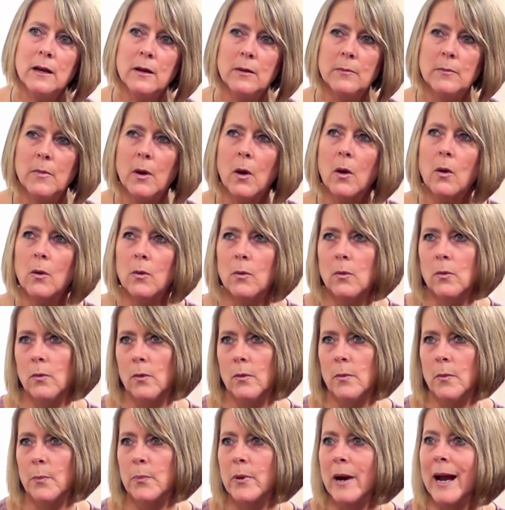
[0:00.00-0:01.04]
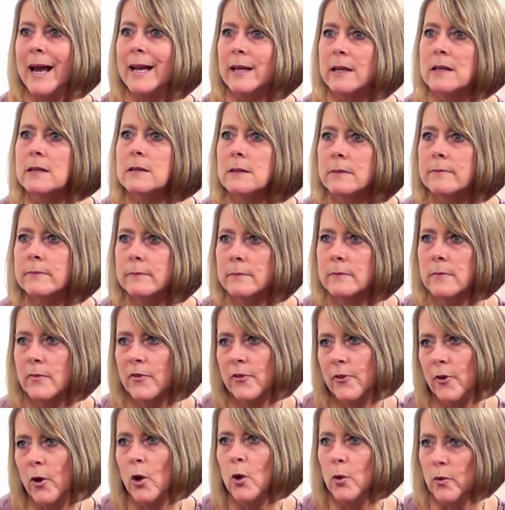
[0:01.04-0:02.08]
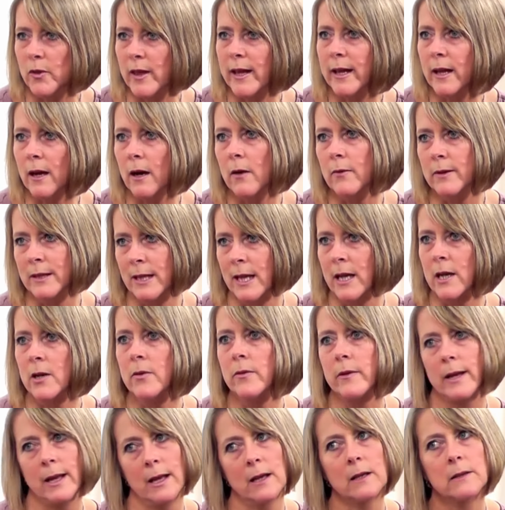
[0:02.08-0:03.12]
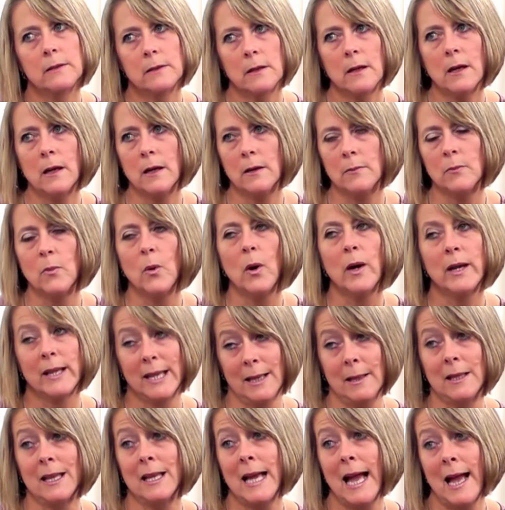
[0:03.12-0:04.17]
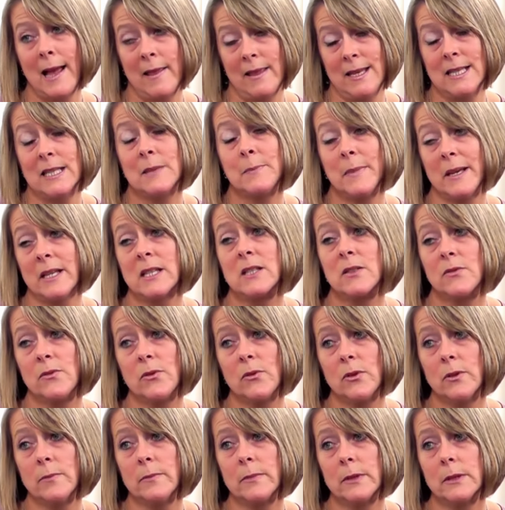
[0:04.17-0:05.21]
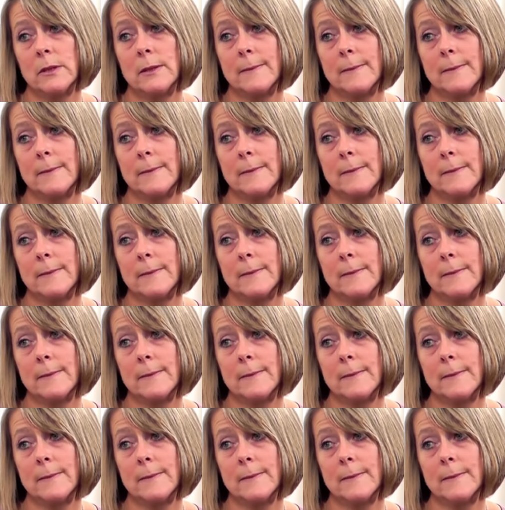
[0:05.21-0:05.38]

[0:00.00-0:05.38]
um, whole brand for who they are in their career, mm. working at its best for them.